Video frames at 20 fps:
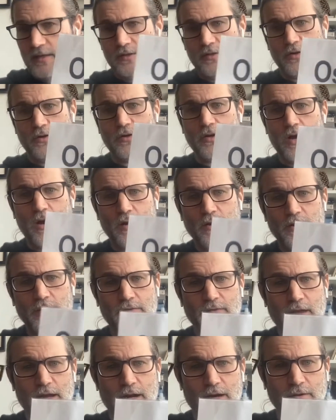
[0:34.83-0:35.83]
little card
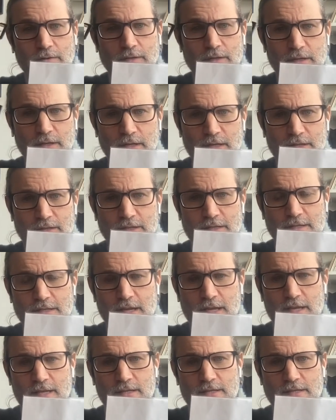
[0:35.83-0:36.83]
in there that
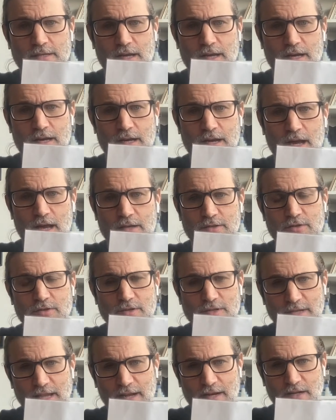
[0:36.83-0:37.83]
says
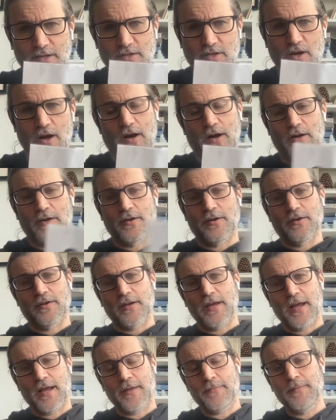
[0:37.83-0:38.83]
Osder settings card,
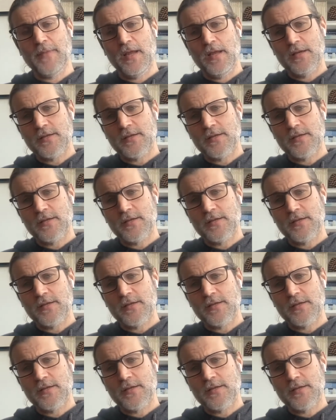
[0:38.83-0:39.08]
okay?